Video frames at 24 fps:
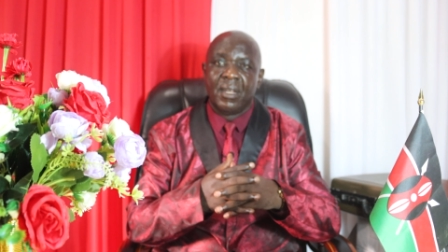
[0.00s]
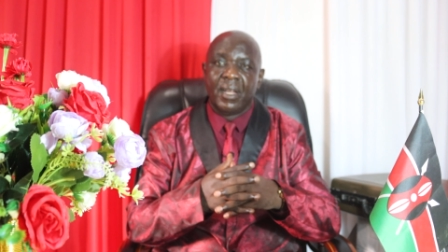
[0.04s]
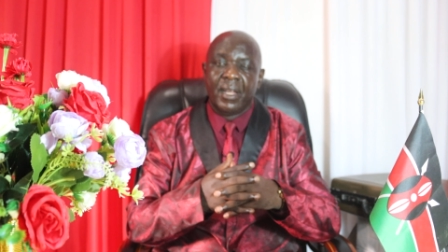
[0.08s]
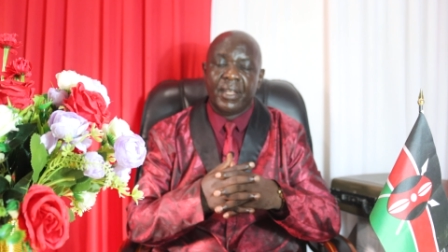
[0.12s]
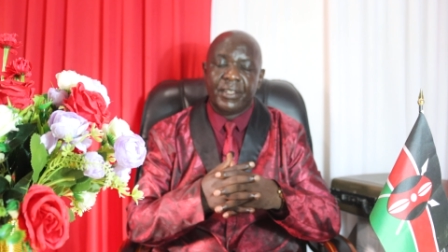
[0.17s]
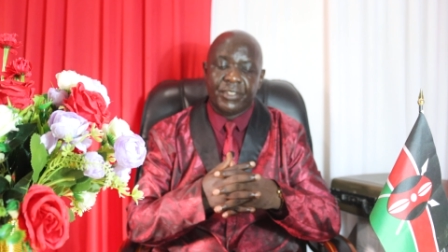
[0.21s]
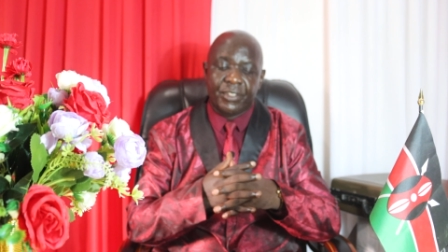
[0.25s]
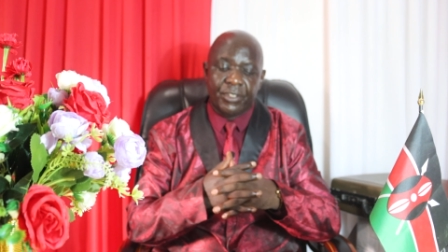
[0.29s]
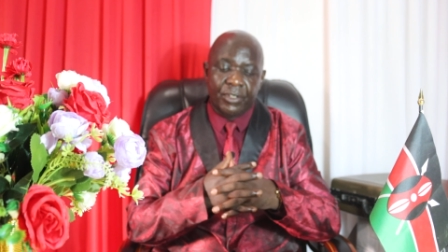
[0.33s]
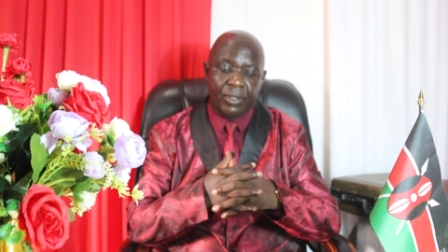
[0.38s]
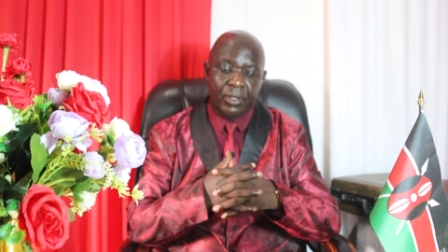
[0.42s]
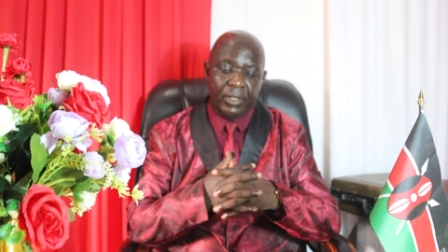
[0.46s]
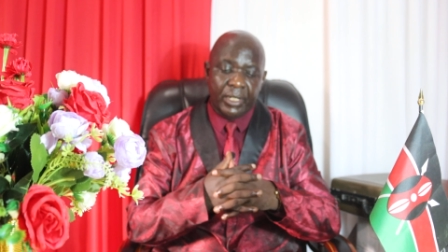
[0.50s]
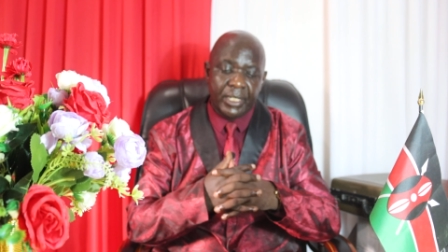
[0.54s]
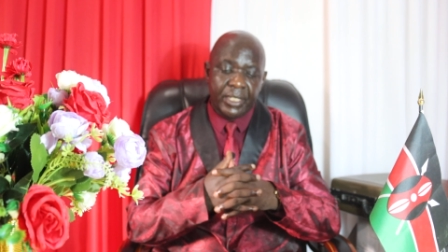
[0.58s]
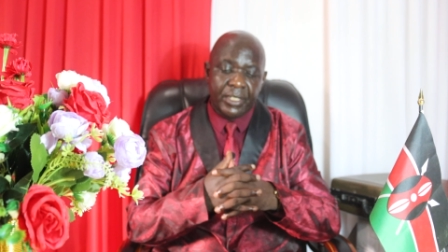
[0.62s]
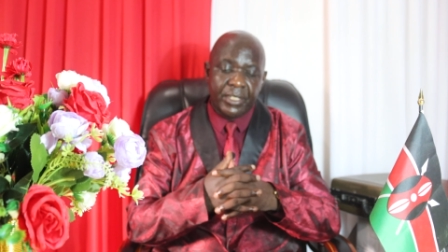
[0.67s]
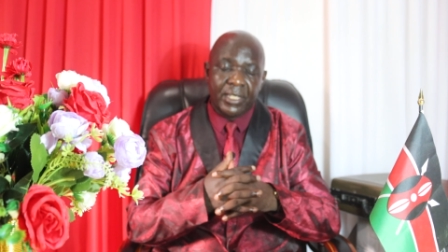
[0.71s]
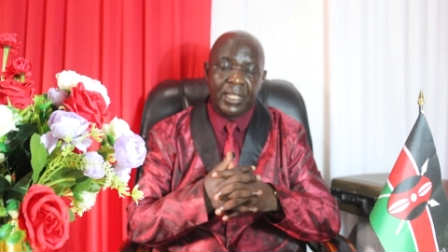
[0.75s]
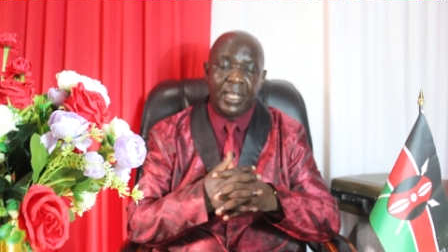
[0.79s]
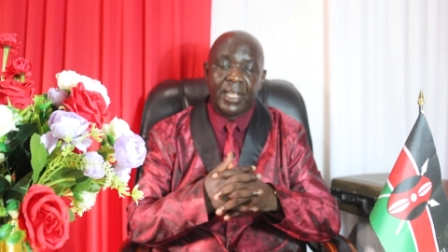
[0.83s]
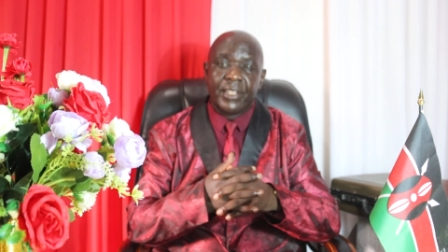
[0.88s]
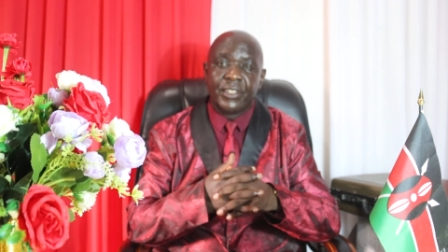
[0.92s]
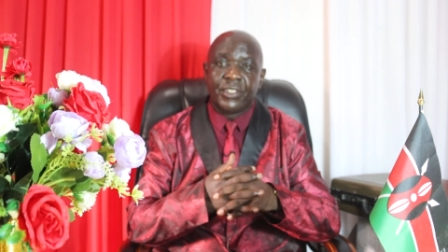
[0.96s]
And so
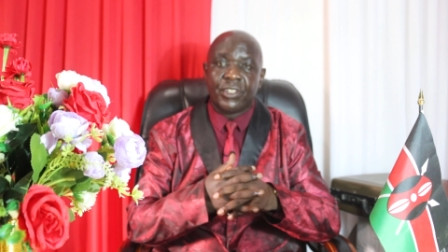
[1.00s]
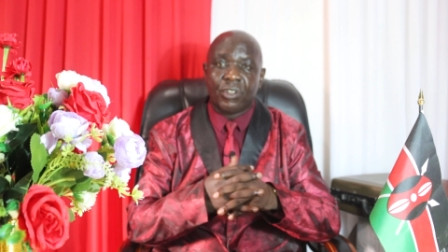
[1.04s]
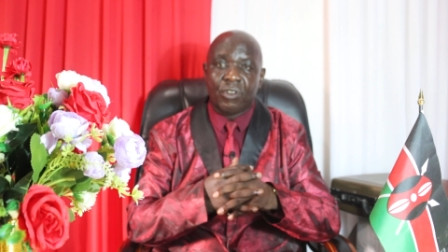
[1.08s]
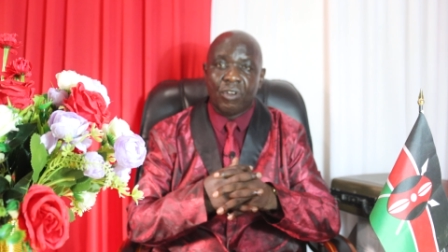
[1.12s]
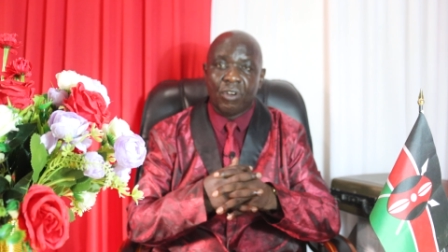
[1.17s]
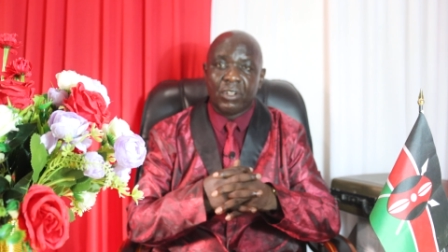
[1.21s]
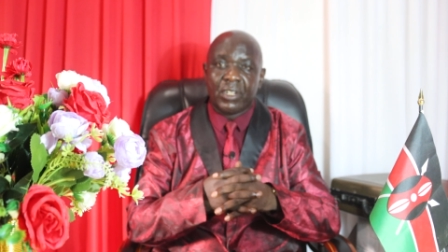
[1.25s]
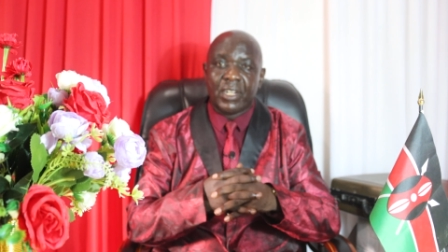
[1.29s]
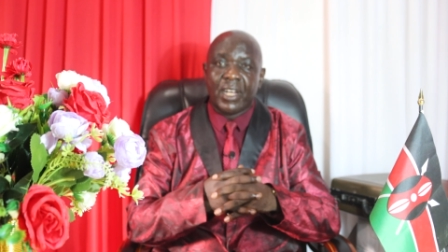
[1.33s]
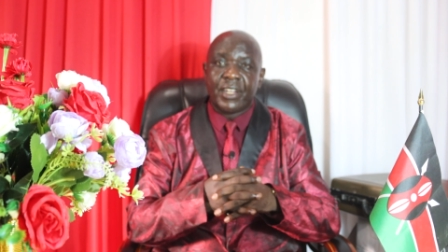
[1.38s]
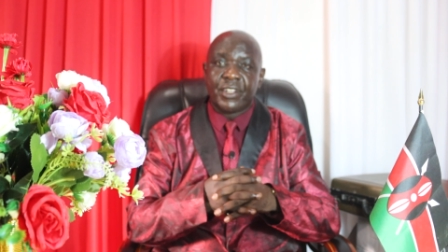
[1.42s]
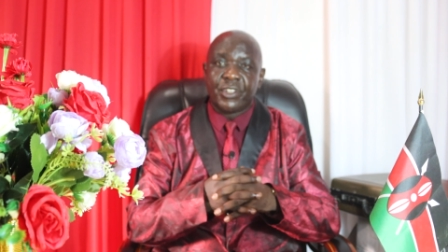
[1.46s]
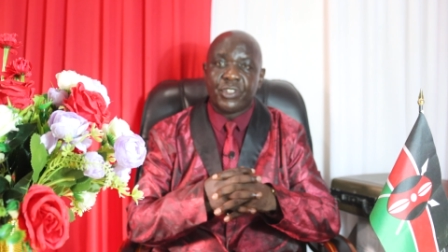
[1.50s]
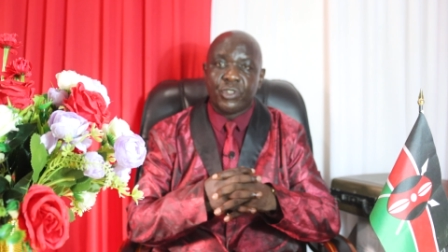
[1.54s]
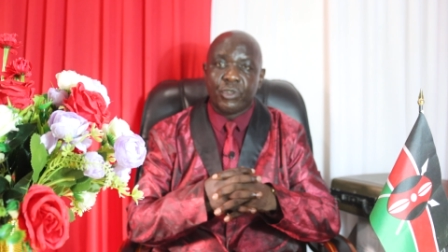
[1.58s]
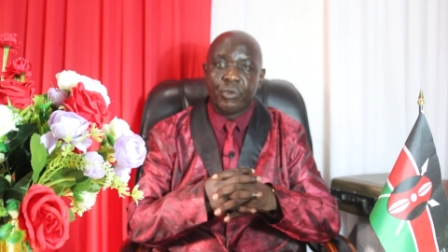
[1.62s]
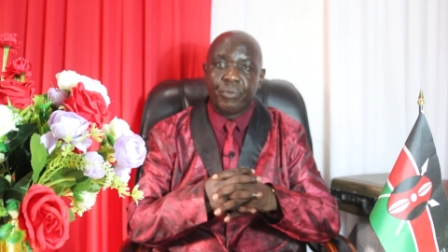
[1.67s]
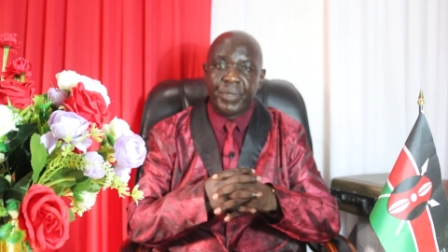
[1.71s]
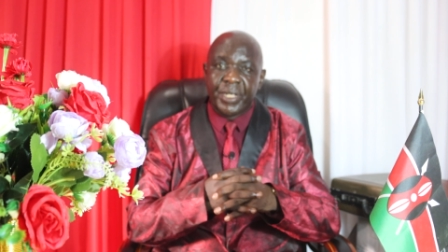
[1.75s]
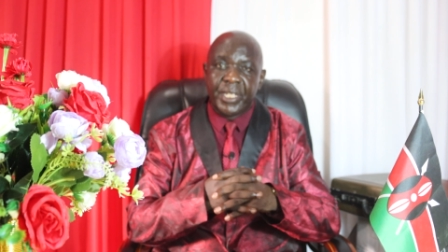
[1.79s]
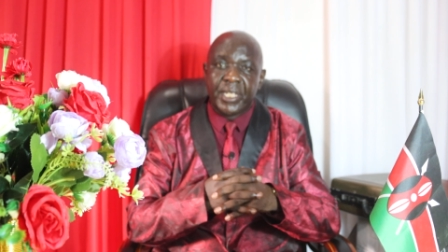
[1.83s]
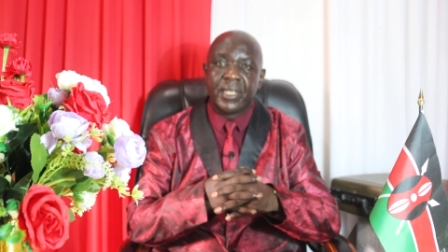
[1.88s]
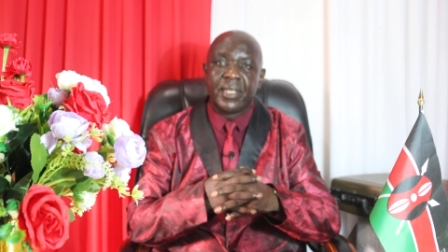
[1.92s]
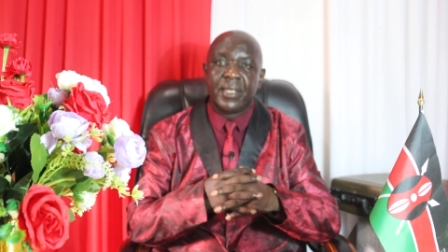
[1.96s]
he says, call
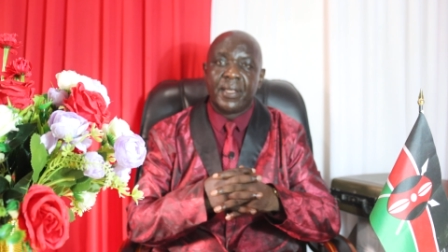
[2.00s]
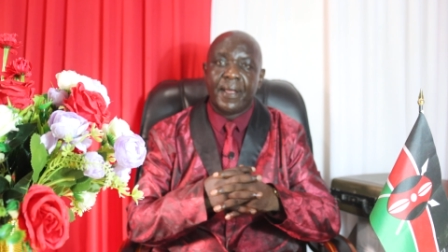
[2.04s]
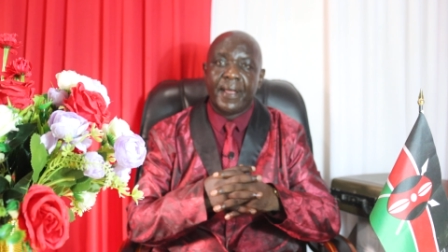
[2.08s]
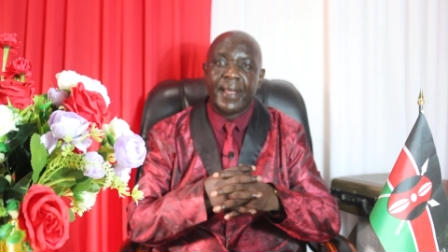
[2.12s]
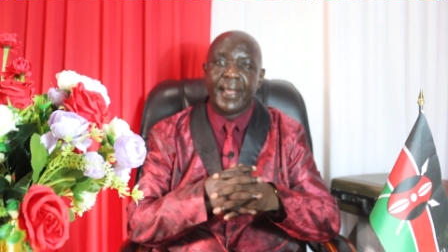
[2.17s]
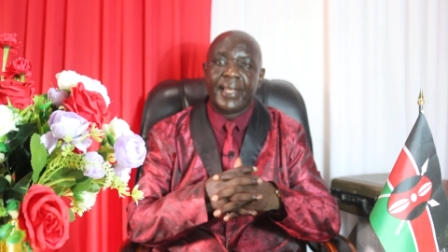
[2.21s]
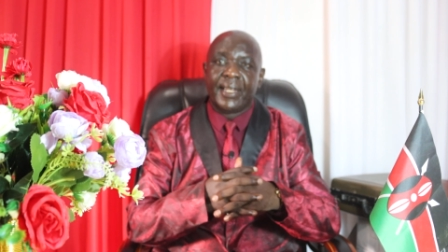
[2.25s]
unto me,